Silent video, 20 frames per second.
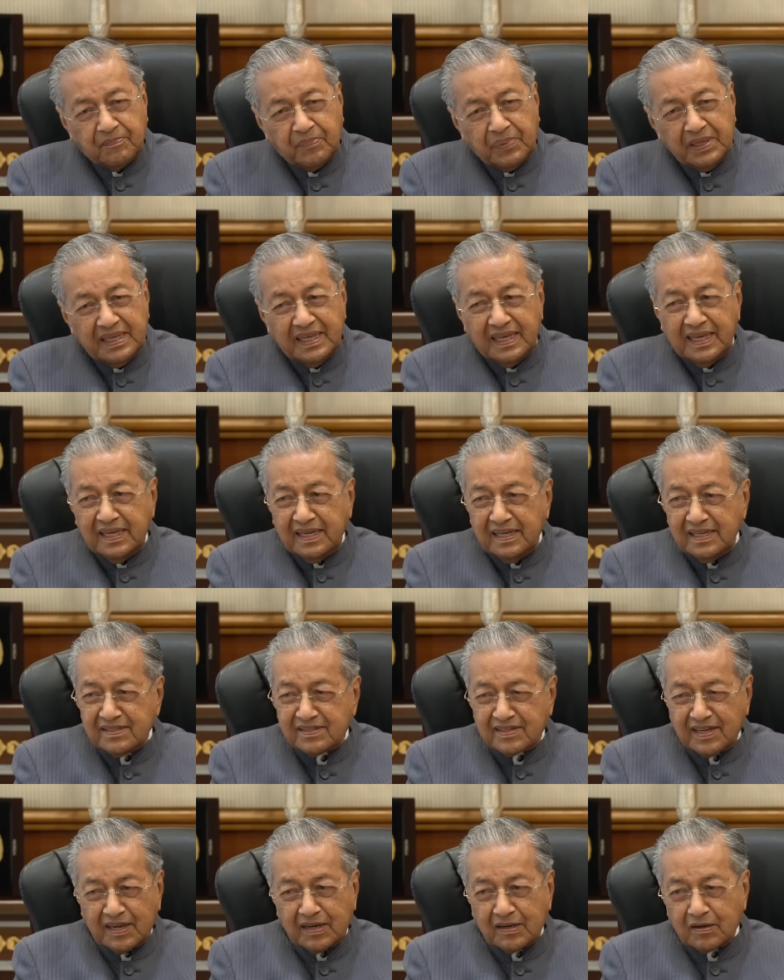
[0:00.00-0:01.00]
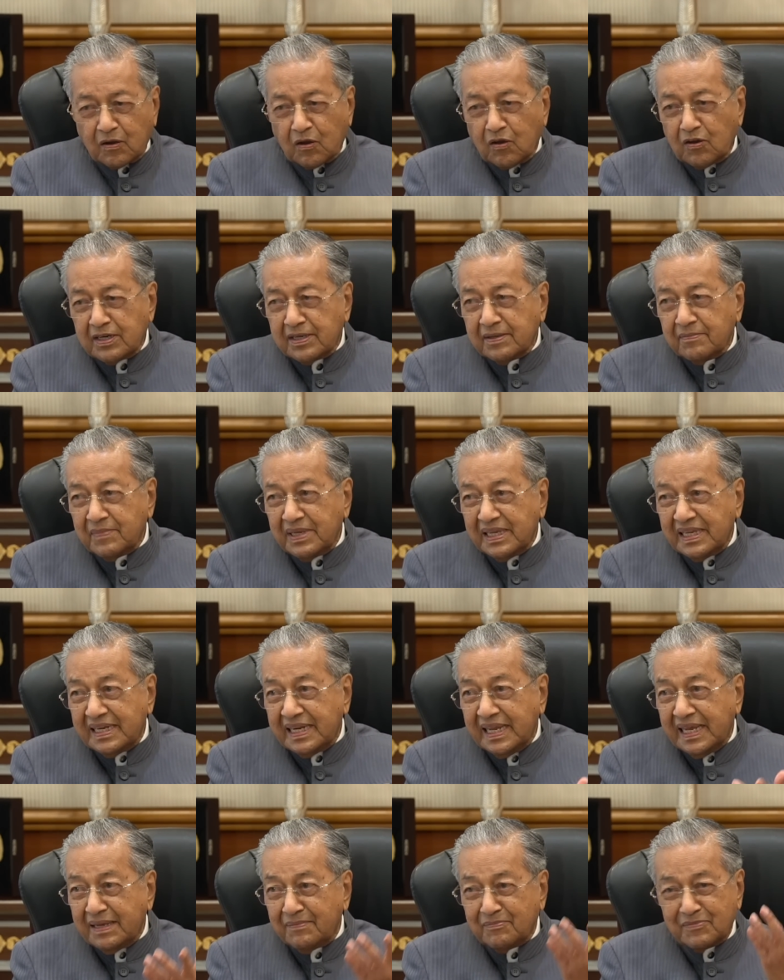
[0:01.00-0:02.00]
PH and calling me
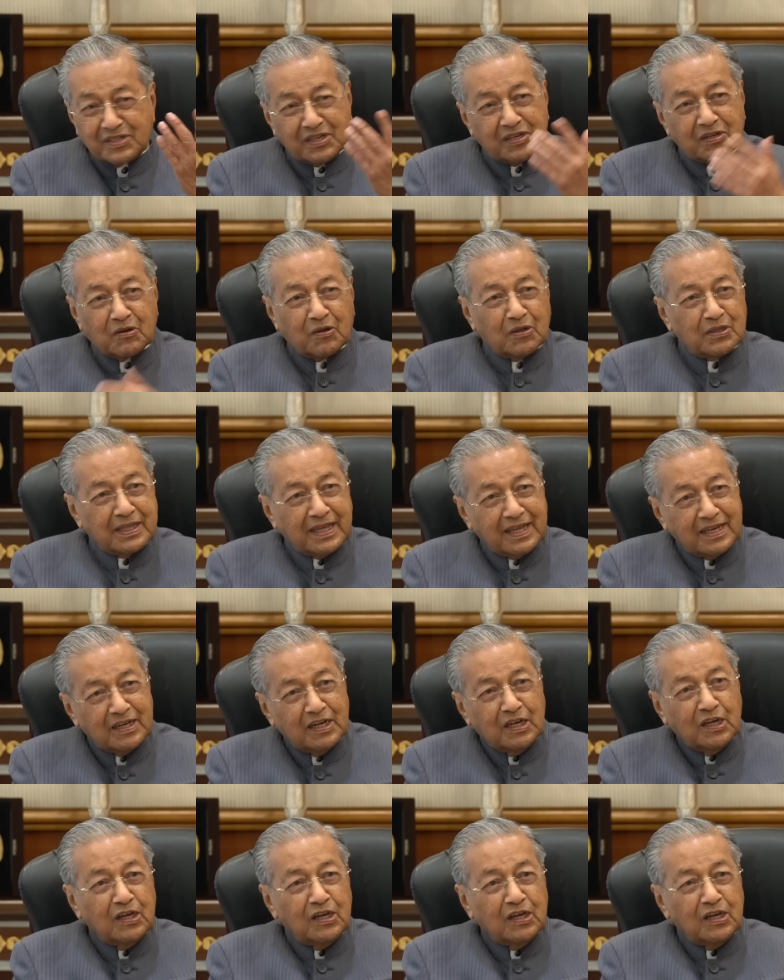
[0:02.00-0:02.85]
names and all that.